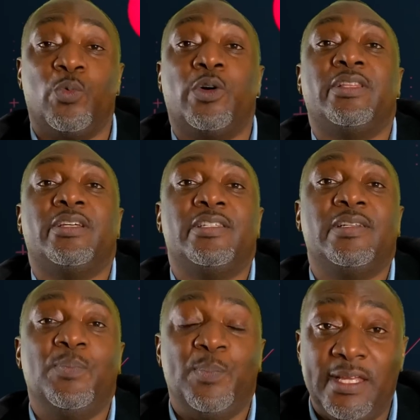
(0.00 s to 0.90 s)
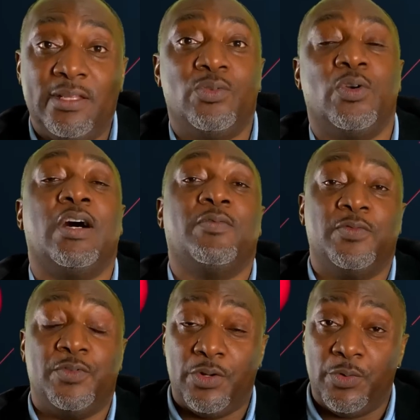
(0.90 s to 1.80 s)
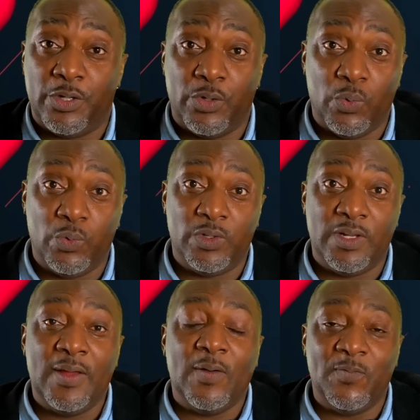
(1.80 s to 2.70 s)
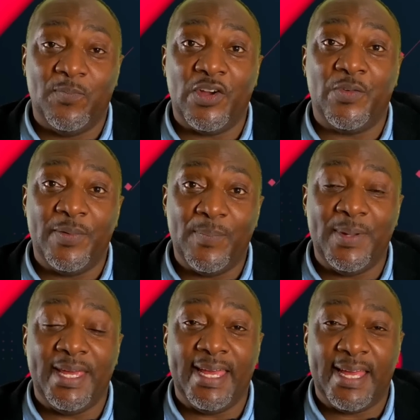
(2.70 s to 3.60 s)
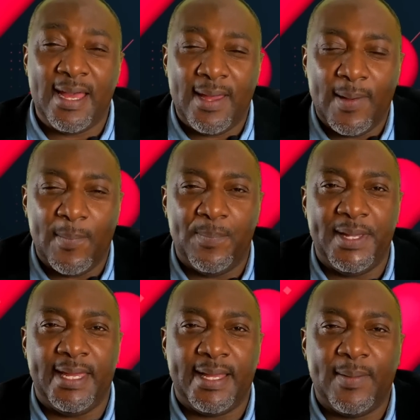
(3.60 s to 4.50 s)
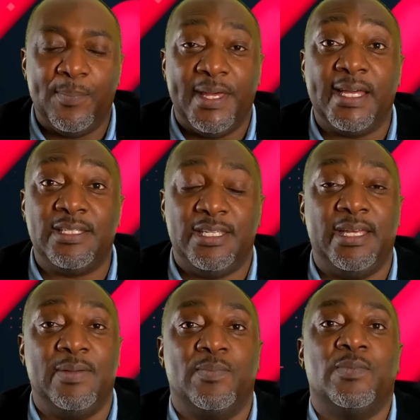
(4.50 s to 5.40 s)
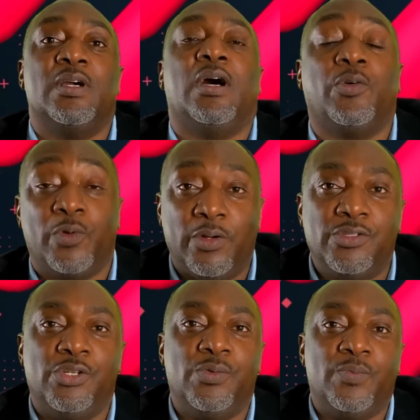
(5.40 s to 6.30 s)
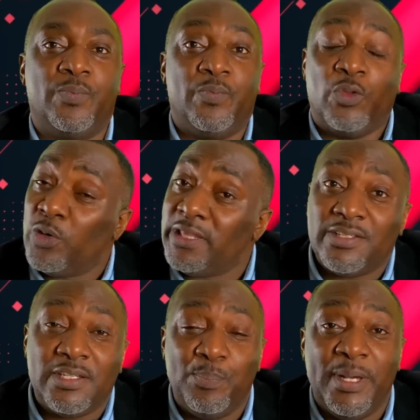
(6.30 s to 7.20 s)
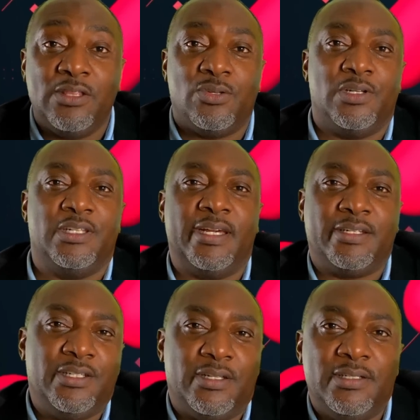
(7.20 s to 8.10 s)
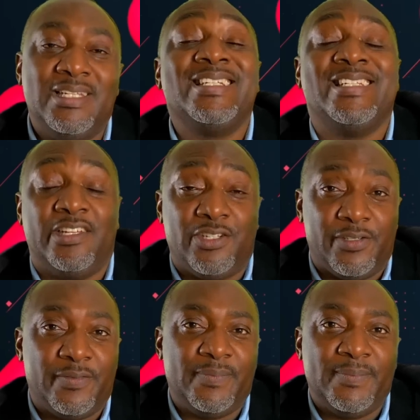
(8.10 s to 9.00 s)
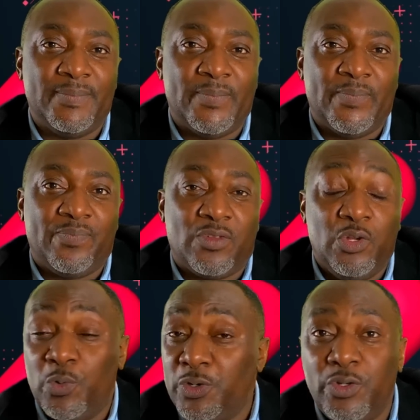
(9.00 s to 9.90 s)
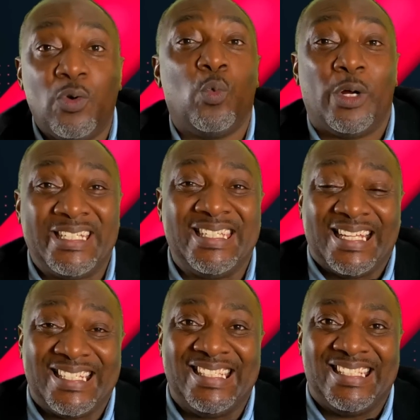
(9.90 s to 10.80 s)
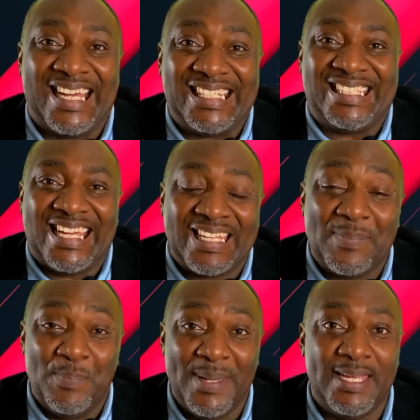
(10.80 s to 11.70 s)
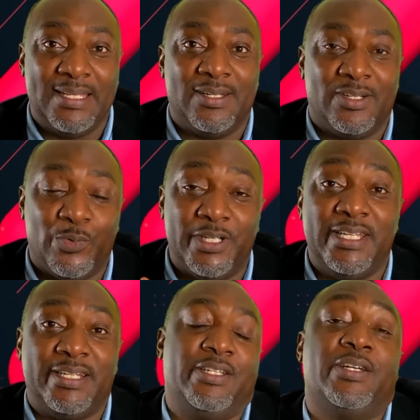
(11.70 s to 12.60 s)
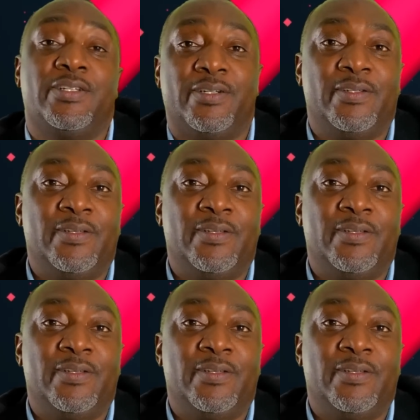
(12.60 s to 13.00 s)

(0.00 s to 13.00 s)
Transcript: What does it mean to have a very good, very big team around you? What does it mean to a dictator? You want to know what does that mean to a dictator?